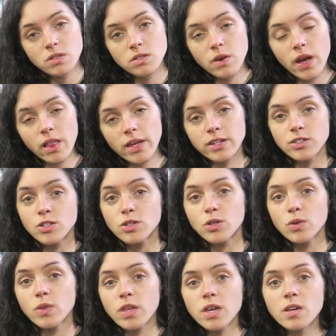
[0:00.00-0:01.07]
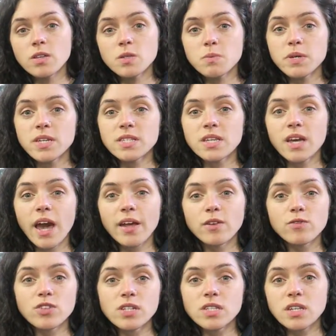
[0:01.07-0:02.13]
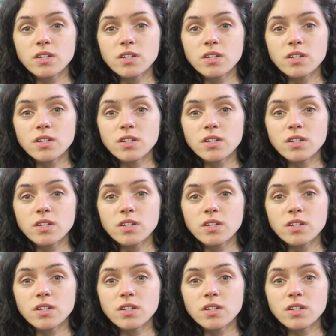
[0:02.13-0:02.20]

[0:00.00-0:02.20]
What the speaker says: So I like to do these because it kind of just